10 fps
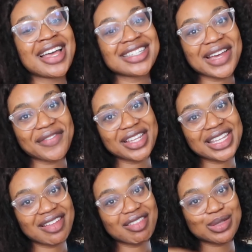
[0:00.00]
definitely
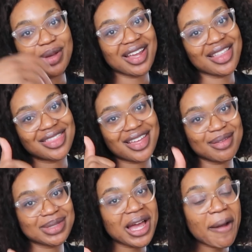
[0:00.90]
give this one a
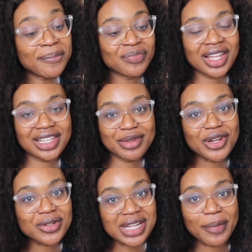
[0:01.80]
thumbs up and let me
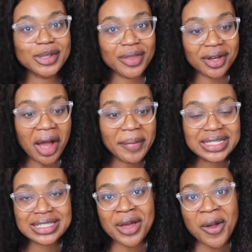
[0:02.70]
know down below in the comments